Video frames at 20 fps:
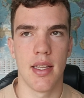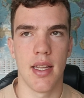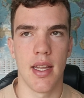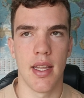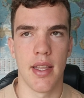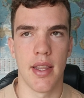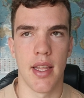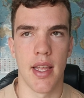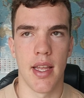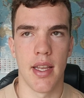
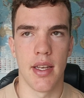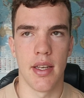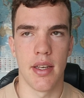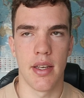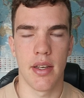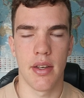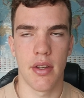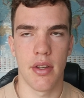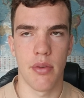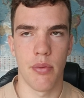And
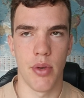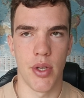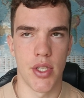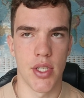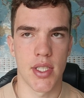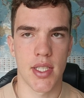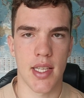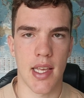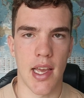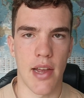then we
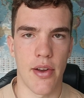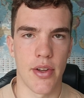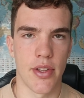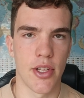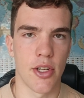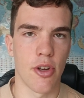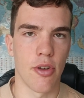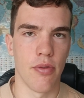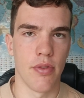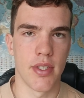just carried
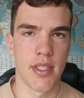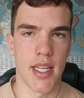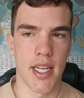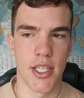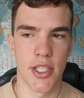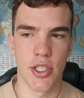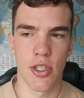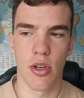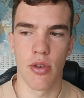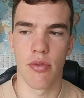the
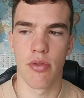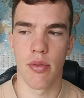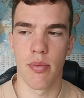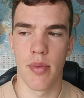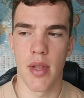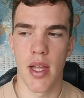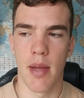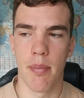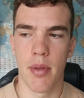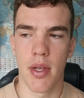conversation on
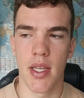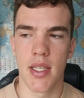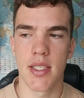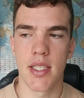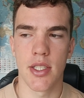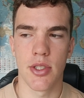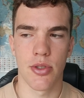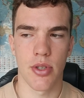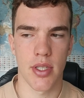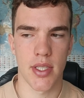from there. But
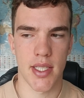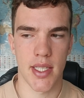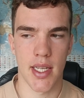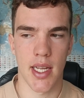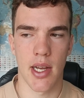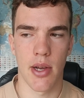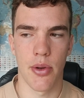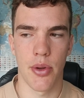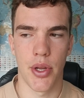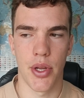it's interesting
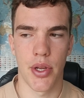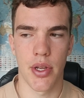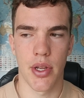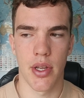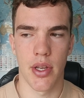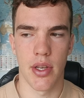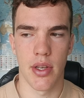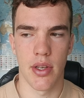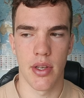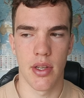how you
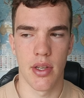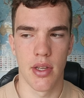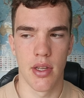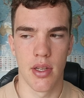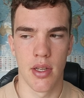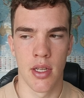can